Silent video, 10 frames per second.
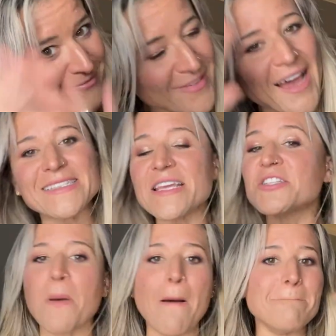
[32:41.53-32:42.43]
I
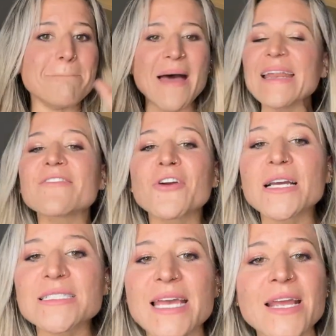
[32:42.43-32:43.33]
teach many different
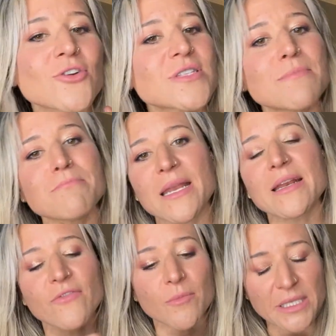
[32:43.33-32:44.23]
containers in many
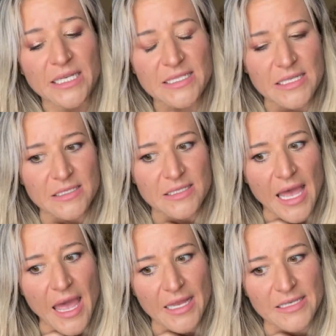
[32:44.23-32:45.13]
different places,
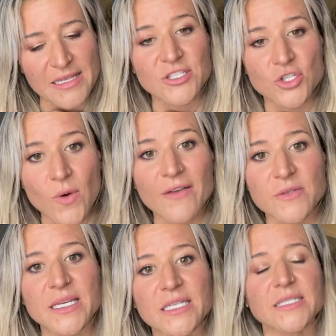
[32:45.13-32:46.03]
and they do have to
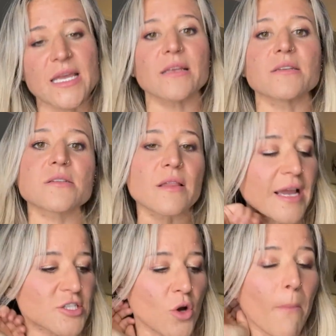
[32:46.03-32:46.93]
be contained. Like
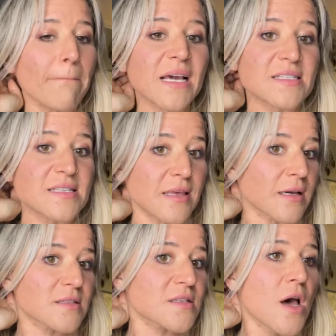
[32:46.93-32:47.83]
I don't mix
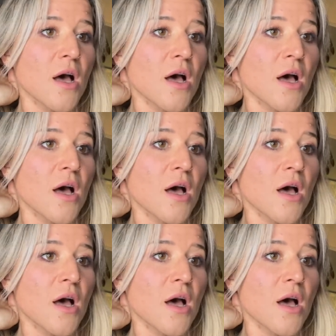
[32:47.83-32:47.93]
things.